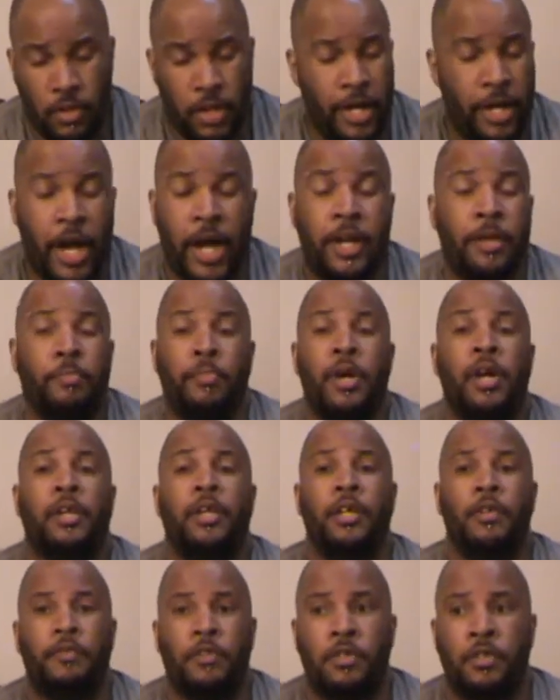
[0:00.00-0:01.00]
I can
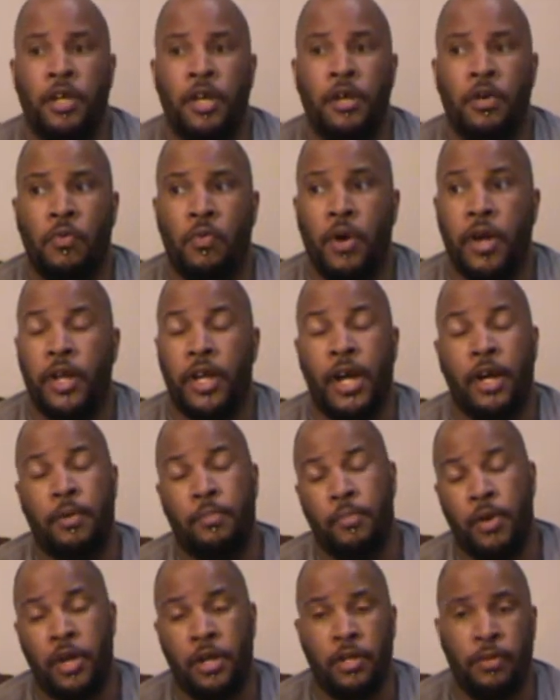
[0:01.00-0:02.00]
barely even stay awake. I
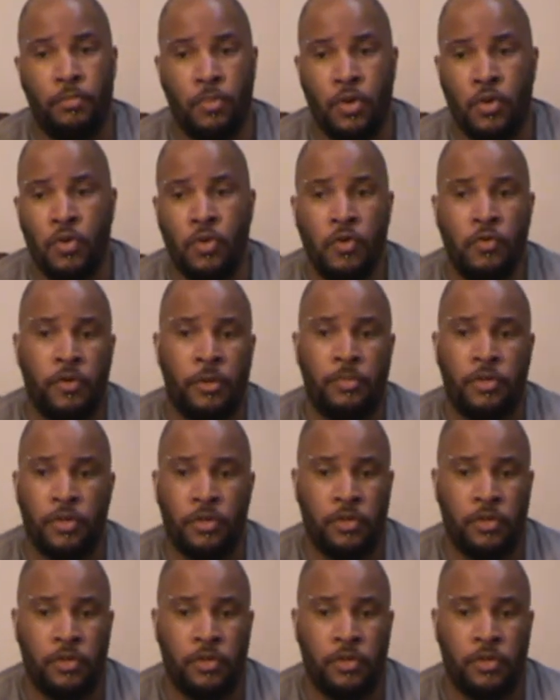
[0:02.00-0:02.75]
can barely move.